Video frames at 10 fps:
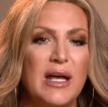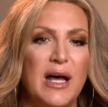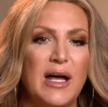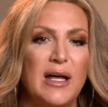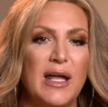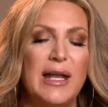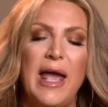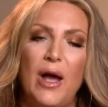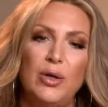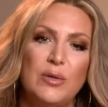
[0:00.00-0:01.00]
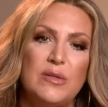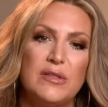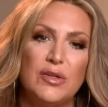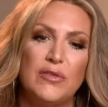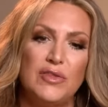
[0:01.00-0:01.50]
uh, and how you
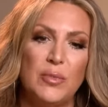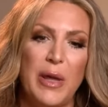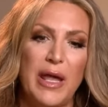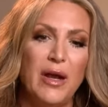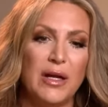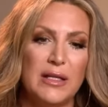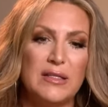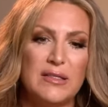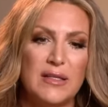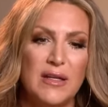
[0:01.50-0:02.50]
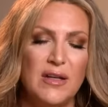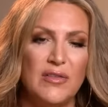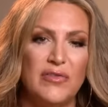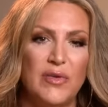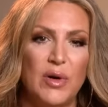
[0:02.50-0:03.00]
served your parents
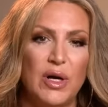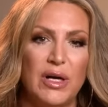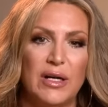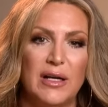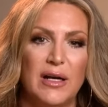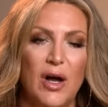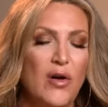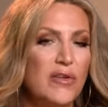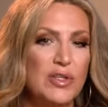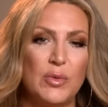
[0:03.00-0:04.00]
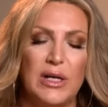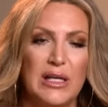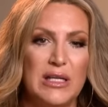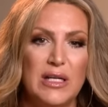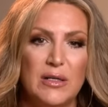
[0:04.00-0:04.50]
for over twenty
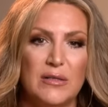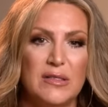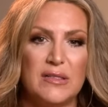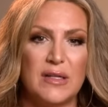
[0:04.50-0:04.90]
years.